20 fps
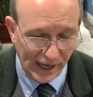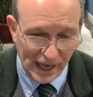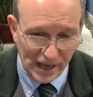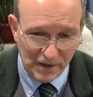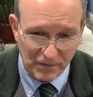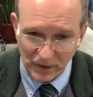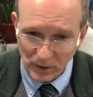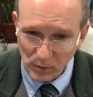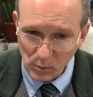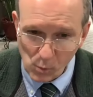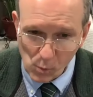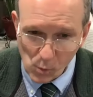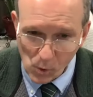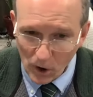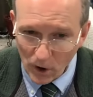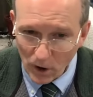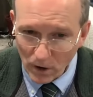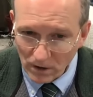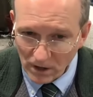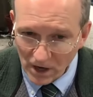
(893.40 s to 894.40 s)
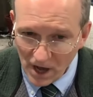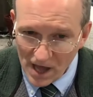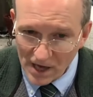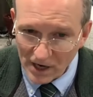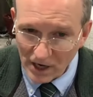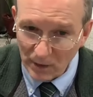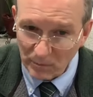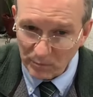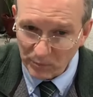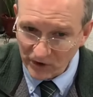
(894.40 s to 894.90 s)
If it were
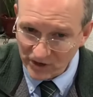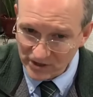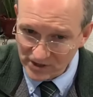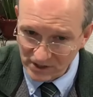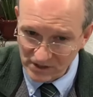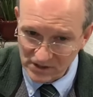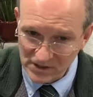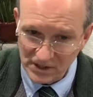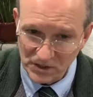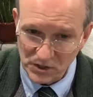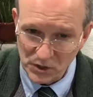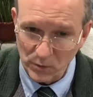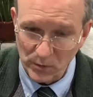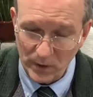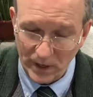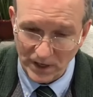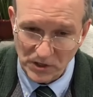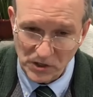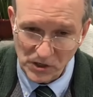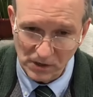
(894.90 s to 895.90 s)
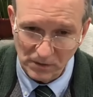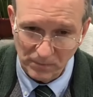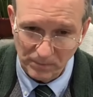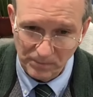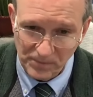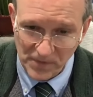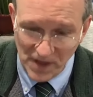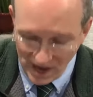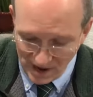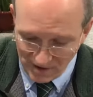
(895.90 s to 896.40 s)
not our present situation,
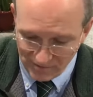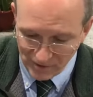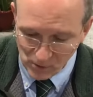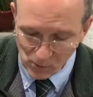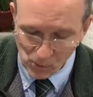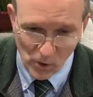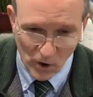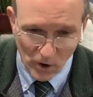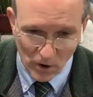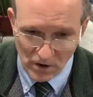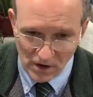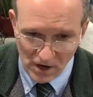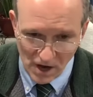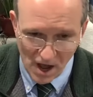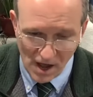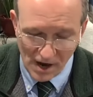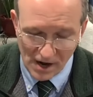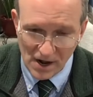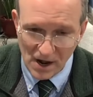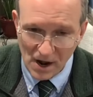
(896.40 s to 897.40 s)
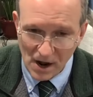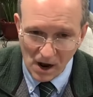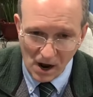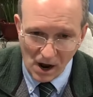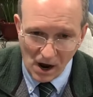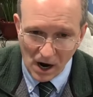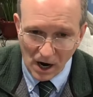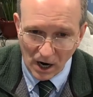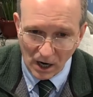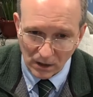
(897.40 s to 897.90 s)
if it were not
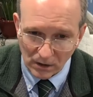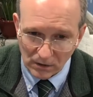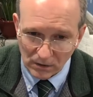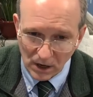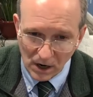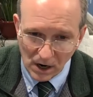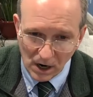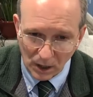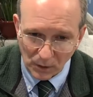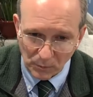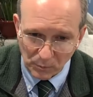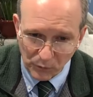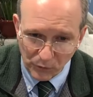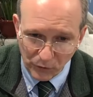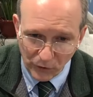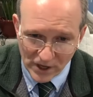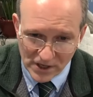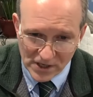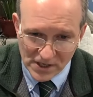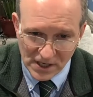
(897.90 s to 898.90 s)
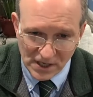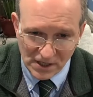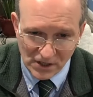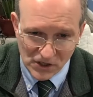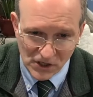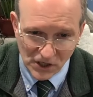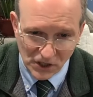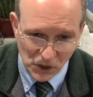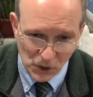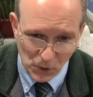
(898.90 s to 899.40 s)
our present
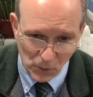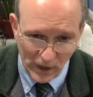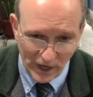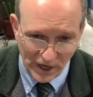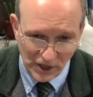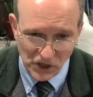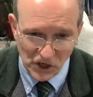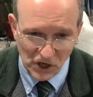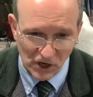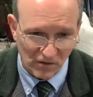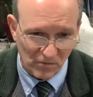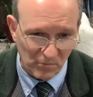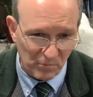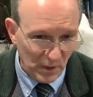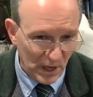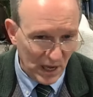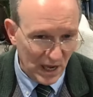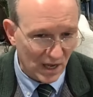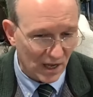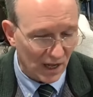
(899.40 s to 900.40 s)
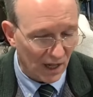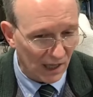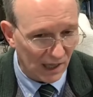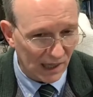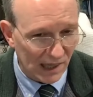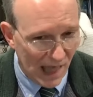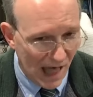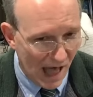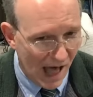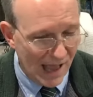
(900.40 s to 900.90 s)
situation of being
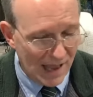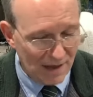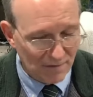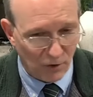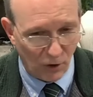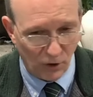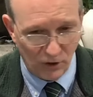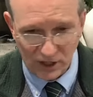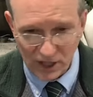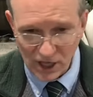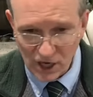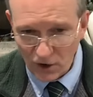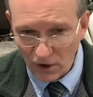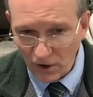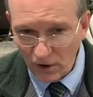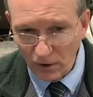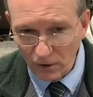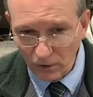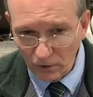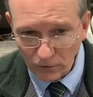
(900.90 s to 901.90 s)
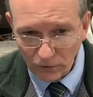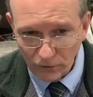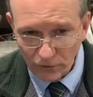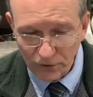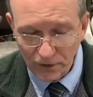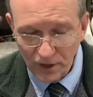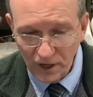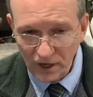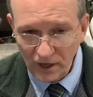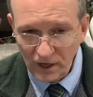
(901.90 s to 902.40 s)
alive on the
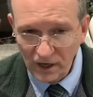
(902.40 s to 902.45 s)
earth